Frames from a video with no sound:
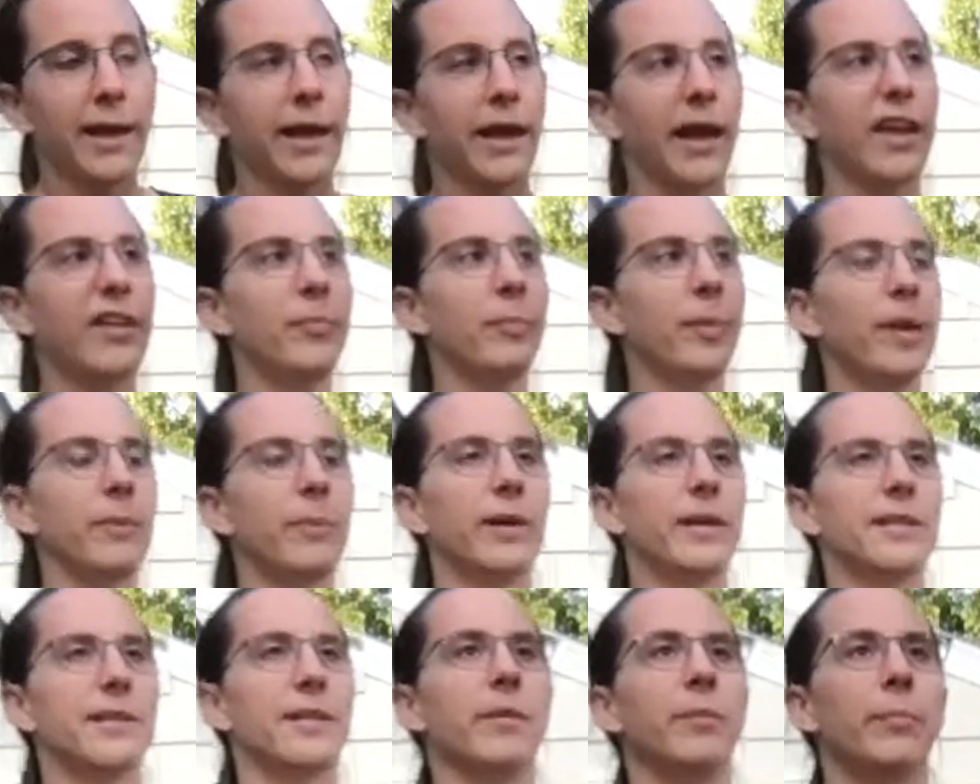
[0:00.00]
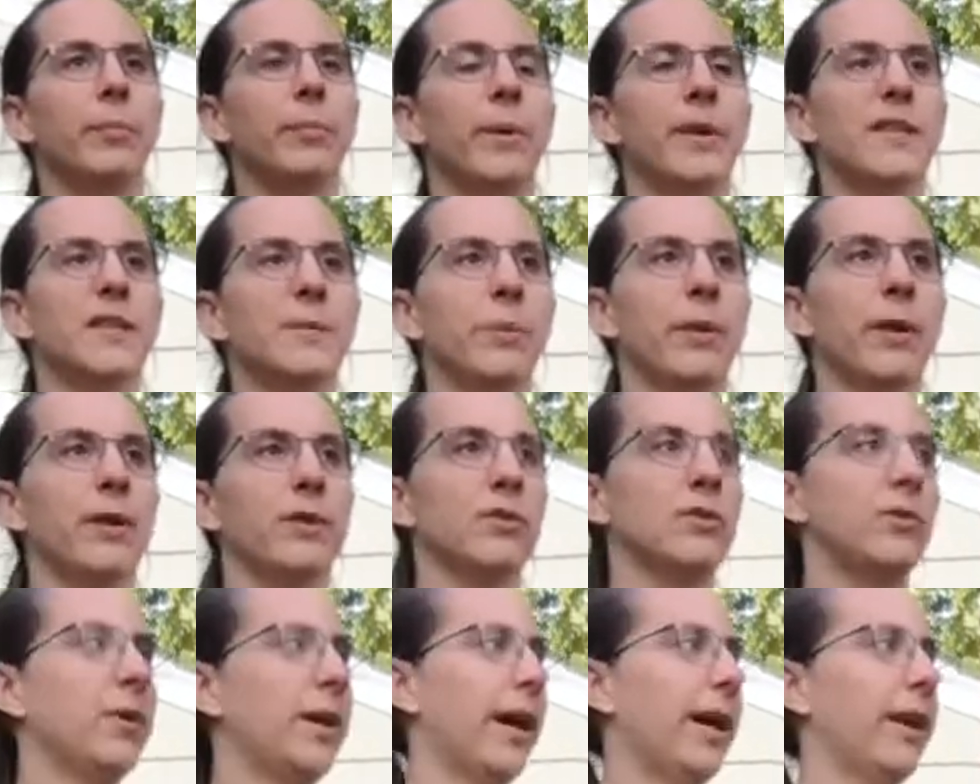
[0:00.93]
I've played by some bass players
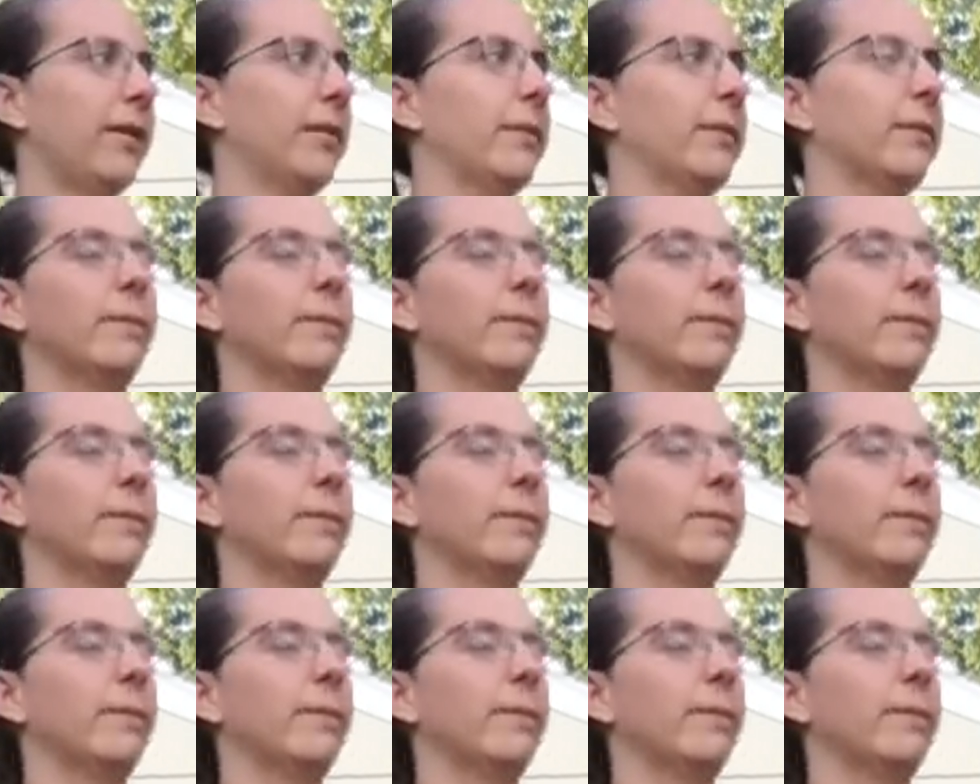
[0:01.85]
who kind of